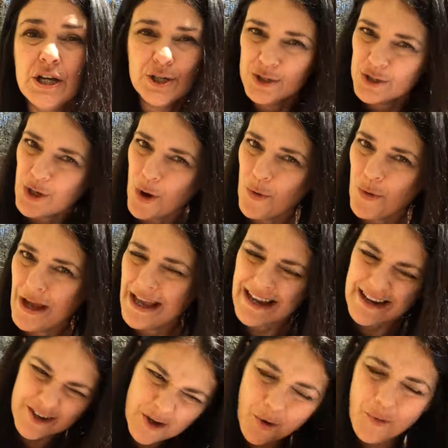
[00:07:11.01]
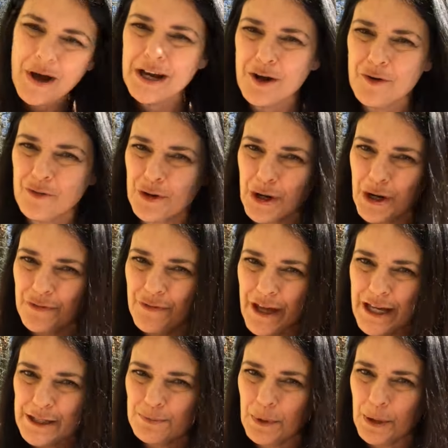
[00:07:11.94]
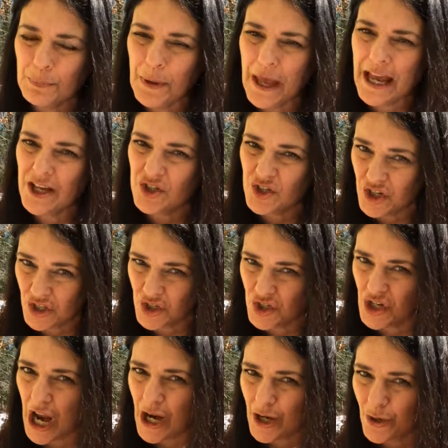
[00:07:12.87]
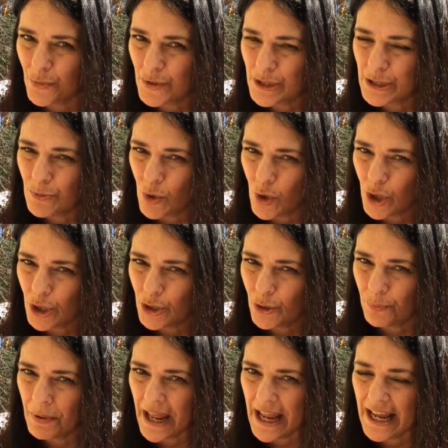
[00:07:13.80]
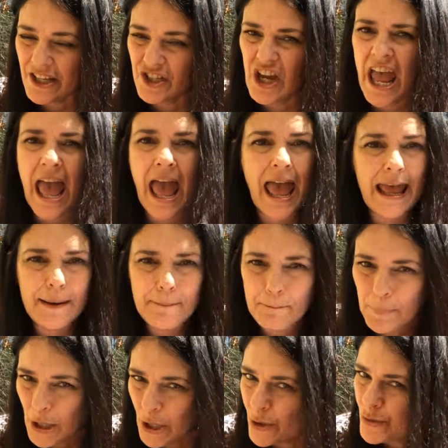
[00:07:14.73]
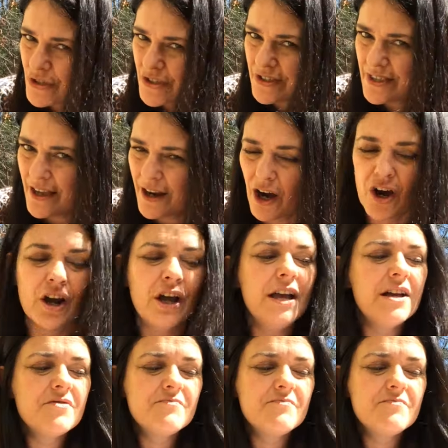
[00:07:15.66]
So go on over to our Facebook page, to the Chakra Wisdom Oracle page, and post there.